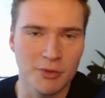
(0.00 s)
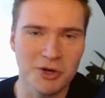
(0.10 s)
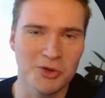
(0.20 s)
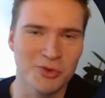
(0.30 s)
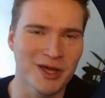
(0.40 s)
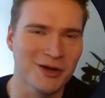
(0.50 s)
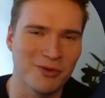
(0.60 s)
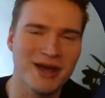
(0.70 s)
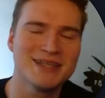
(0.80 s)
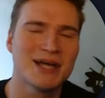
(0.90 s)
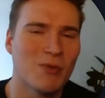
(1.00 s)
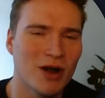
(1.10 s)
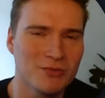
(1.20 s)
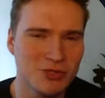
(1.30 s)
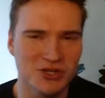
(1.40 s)
Hope you're all doing great and
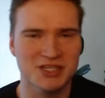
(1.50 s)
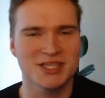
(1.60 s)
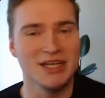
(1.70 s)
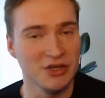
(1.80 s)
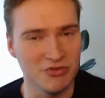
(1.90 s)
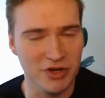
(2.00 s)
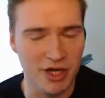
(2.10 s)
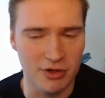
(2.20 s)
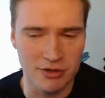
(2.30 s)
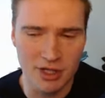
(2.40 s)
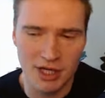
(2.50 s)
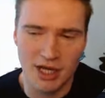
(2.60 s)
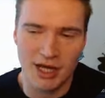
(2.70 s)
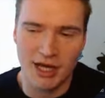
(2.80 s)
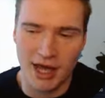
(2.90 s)
welcome to this new video.
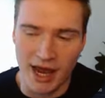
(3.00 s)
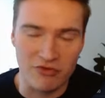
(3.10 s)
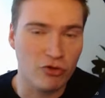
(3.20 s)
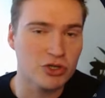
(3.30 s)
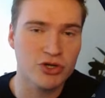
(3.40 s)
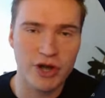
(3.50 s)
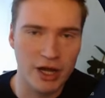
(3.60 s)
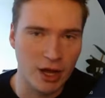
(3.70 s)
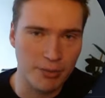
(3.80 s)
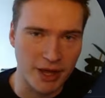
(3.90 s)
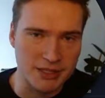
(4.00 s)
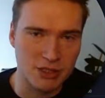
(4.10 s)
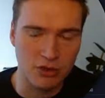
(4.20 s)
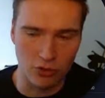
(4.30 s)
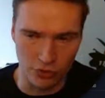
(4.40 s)
And of course, your daily update
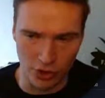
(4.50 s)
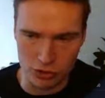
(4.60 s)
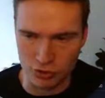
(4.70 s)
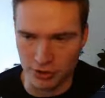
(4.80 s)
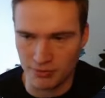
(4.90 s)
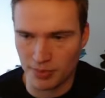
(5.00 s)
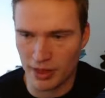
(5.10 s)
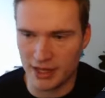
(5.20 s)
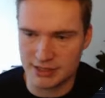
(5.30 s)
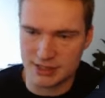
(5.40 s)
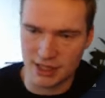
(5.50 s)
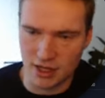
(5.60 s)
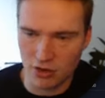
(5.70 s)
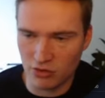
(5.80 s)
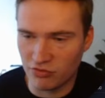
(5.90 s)
on Dogecoin. And
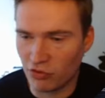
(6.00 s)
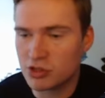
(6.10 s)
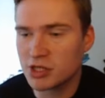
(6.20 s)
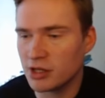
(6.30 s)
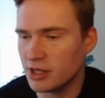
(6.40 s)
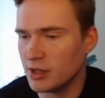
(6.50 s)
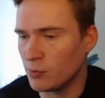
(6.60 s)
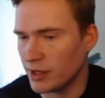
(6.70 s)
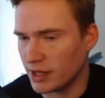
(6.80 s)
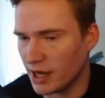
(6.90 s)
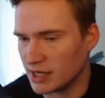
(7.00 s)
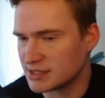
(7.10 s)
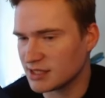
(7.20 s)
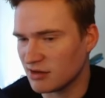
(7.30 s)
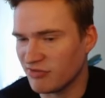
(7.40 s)
unfortunately, we
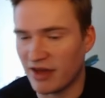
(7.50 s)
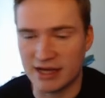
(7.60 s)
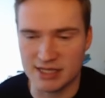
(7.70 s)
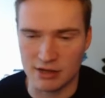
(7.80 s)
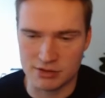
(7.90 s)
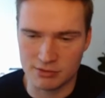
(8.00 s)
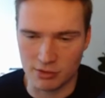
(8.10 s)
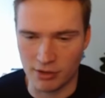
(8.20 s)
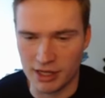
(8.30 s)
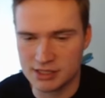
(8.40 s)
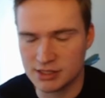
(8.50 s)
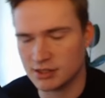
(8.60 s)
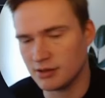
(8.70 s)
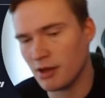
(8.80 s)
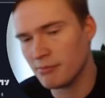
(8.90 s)
got faked out, all right?
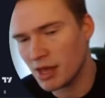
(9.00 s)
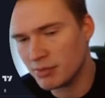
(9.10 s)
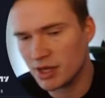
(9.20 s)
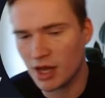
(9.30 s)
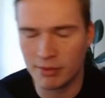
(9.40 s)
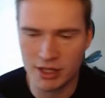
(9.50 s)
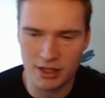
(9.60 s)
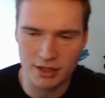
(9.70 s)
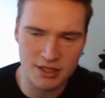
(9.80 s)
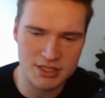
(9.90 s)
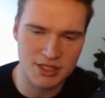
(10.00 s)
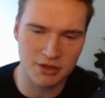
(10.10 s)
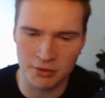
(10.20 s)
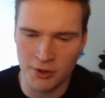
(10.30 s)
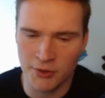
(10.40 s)
And maybe, I mean, there's
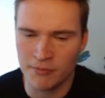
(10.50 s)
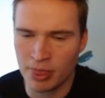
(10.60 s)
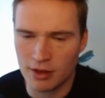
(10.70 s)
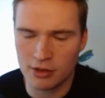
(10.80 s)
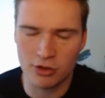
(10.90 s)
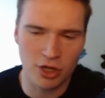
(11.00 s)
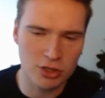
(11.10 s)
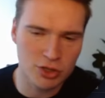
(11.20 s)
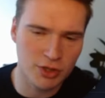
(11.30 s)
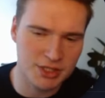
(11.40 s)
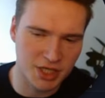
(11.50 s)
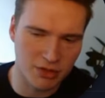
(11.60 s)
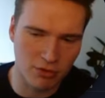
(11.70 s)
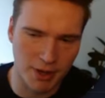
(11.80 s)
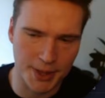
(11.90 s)
still... Look, Dogecoin in
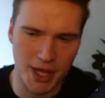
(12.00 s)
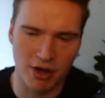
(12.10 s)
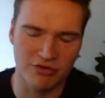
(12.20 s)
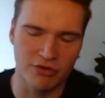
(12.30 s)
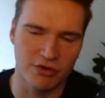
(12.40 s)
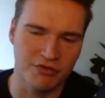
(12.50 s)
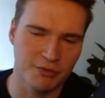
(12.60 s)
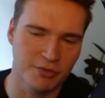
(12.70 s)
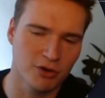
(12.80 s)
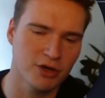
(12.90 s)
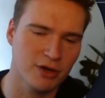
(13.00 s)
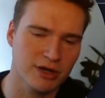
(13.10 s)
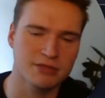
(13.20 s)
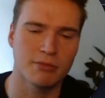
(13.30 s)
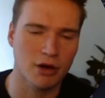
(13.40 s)
general right now, if you purely look
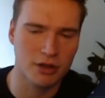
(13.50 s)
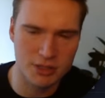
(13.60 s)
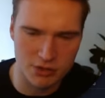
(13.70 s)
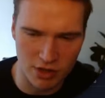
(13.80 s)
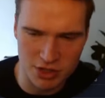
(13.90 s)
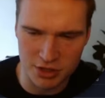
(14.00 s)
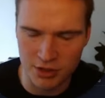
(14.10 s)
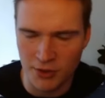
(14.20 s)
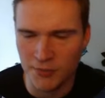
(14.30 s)
at the market structure,